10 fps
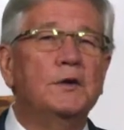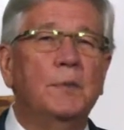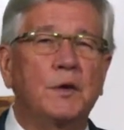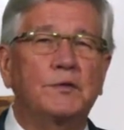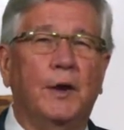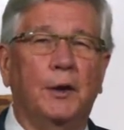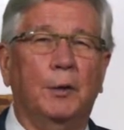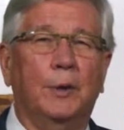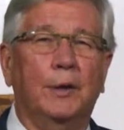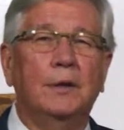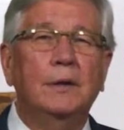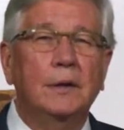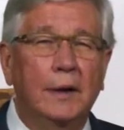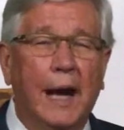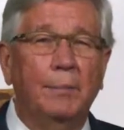most vulnerable.
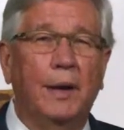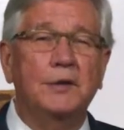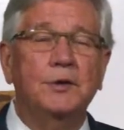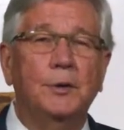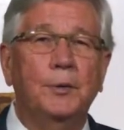God bless you.